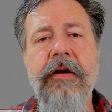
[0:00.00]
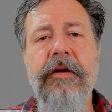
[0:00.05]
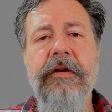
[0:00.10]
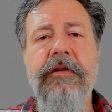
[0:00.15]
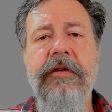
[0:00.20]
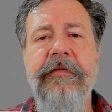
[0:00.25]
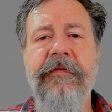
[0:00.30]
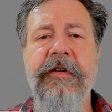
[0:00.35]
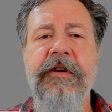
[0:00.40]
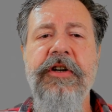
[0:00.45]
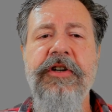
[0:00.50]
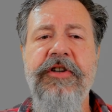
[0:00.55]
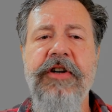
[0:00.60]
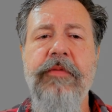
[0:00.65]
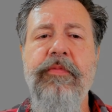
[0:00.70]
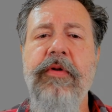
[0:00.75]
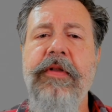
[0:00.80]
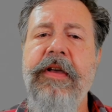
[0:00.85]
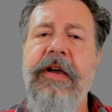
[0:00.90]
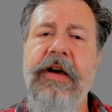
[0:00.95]
To finish
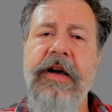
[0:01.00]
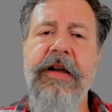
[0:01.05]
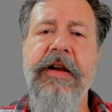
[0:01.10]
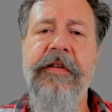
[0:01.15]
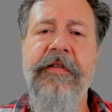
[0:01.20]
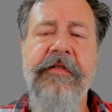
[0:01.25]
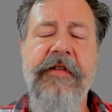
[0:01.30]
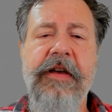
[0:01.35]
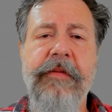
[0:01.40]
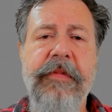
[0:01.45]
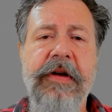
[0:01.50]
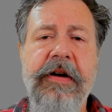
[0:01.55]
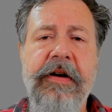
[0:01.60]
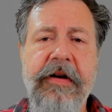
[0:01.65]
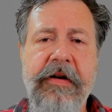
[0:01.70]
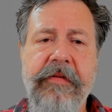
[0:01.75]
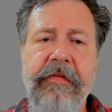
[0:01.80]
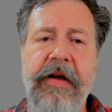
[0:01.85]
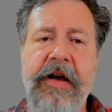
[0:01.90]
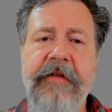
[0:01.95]
up with the guidance statement,
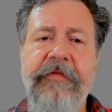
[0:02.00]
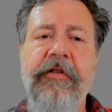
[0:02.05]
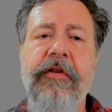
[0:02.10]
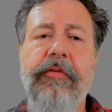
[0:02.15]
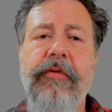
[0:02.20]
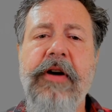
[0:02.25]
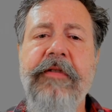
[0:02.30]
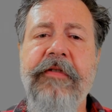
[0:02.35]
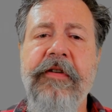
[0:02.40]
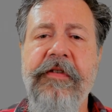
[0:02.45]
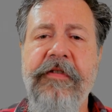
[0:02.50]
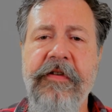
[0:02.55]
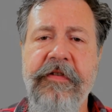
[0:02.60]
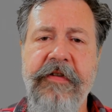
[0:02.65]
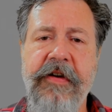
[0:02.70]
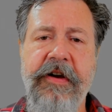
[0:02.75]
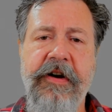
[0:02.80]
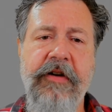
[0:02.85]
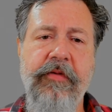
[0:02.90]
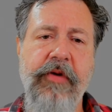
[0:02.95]
after the references
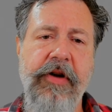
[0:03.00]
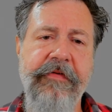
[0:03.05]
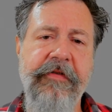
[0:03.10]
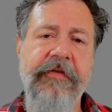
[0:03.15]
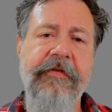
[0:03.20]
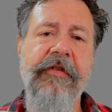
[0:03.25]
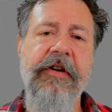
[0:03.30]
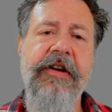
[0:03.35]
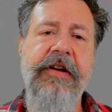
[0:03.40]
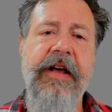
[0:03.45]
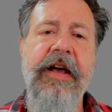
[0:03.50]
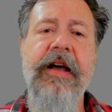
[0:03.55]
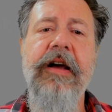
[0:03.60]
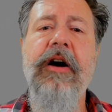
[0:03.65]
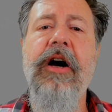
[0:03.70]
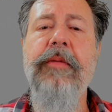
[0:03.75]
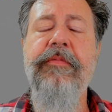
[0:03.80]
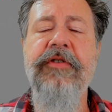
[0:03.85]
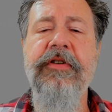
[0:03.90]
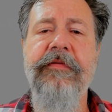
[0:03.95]
header, we have a free tag
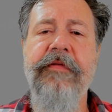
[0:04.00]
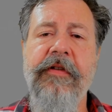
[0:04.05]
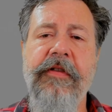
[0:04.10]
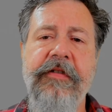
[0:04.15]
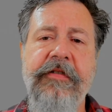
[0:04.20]
option for the